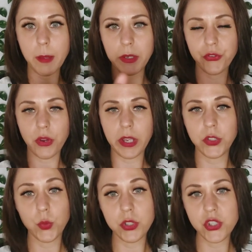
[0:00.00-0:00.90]
am I
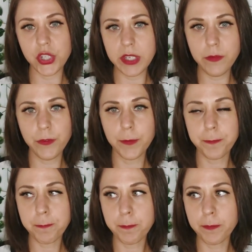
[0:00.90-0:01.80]
trying to achieve?
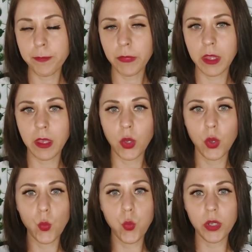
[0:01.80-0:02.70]

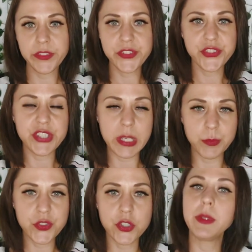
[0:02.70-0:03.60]
What
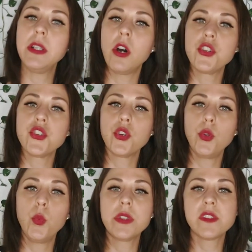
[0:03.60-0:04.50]
seems to be
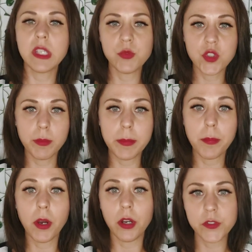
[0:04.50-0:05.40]
logical? What seems to be
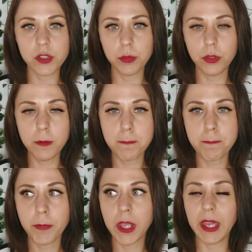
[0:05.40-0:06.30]
possible?
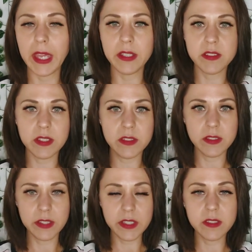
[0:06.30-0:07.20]
And since
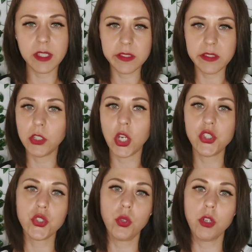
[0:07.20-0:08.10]
this isn't
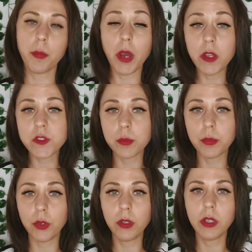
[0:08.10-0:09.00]
logical or
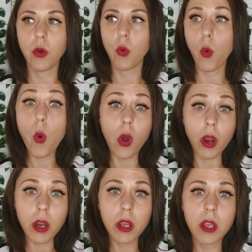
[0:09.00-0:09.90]
possible,
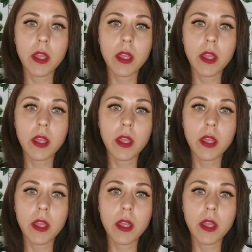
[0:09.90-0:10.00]
or